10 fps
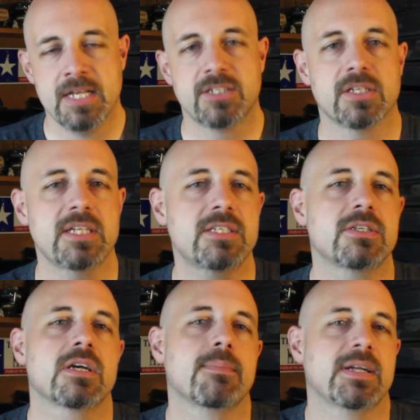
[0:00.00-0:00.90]
So let's
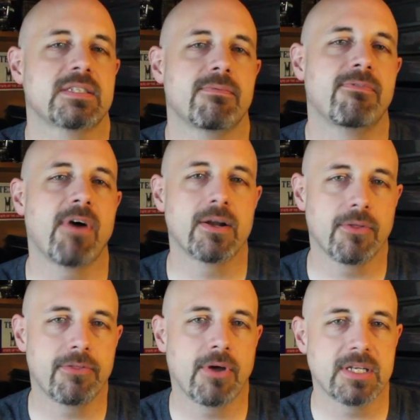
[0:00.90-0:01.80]
talk about some
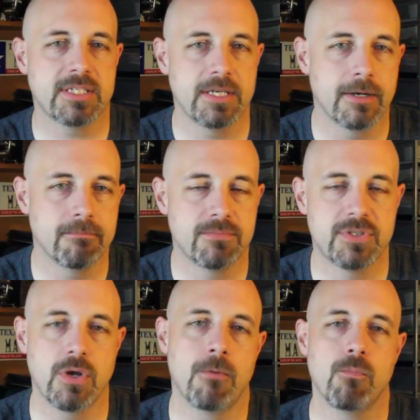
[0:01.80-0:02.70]
final thoughts here.
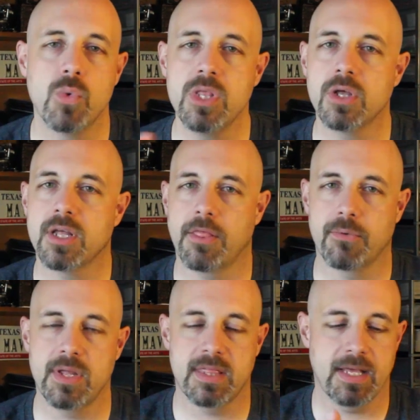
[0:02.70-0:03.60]
So we look at
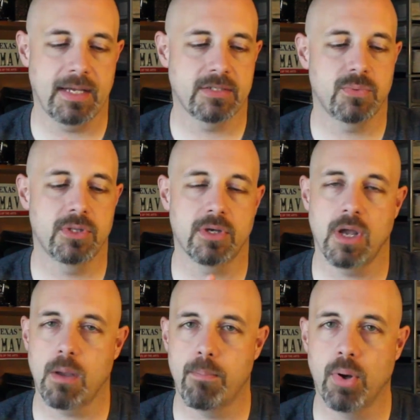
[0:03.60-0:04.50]
3 things. We look
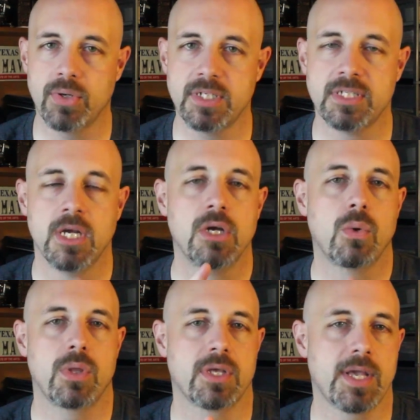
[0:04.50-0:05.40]
at components,
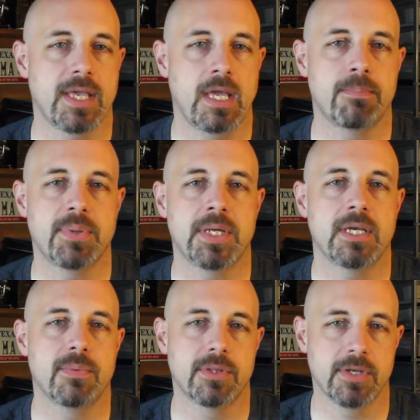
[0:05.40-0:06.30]
we look at
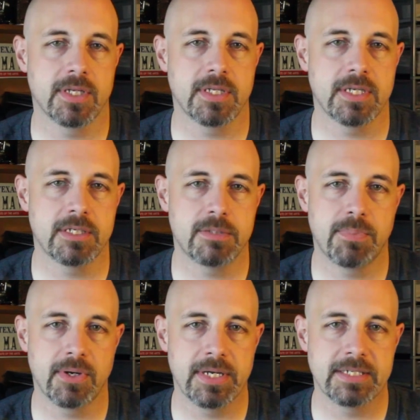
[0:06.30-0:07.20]
gameplay, and we look at the
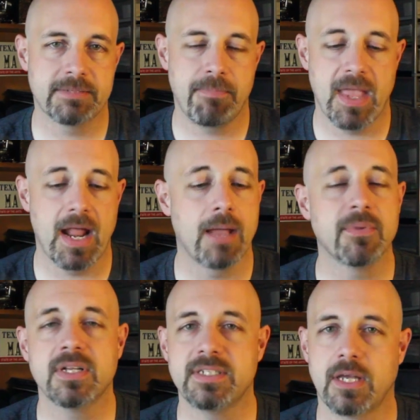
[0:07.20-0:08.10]
experience. And I'm
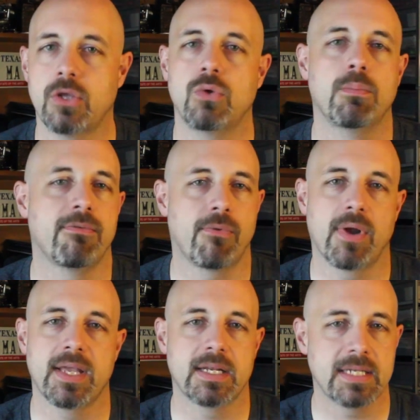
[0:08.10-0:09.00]
going to tell you
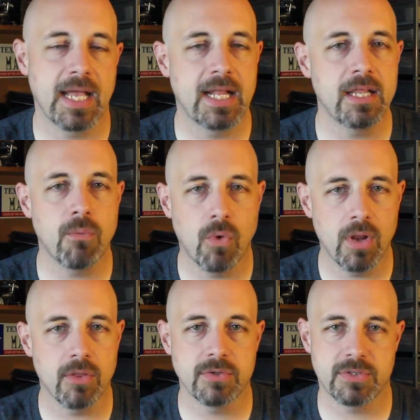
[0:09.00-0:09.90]
before I get into any one
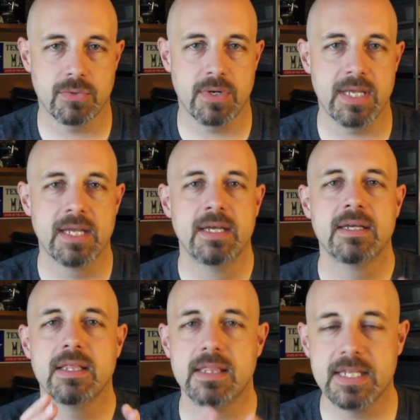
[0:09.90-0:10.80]
of those 3,
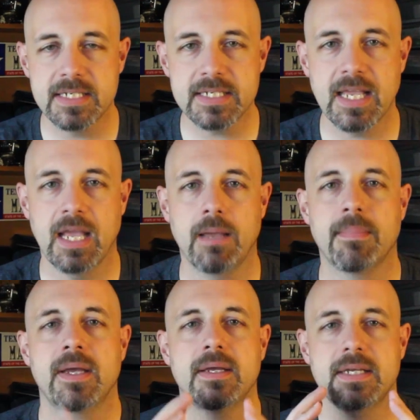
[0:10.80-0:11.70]
this
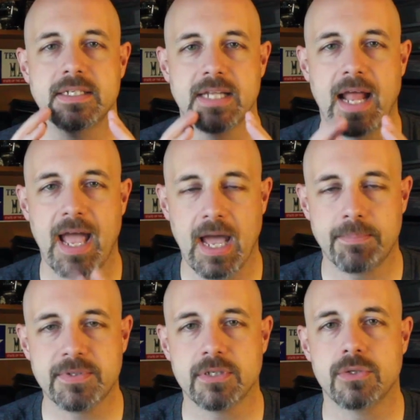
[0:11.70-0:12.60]
game is an
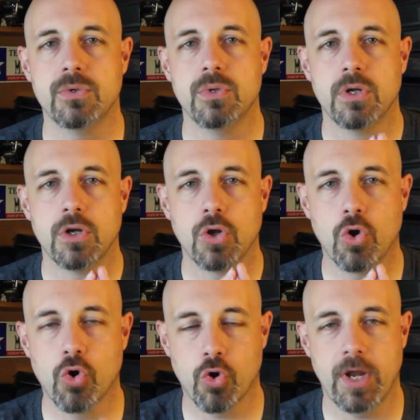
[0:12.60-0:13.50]
absolute
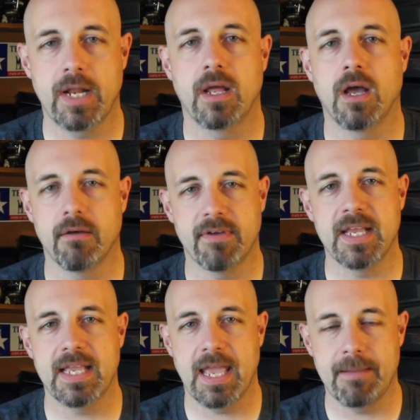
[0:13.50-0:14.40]
crit of
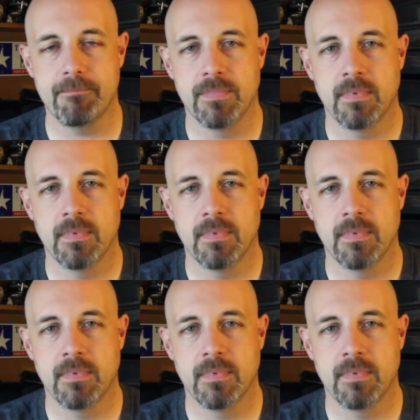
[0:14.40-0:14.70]
a game.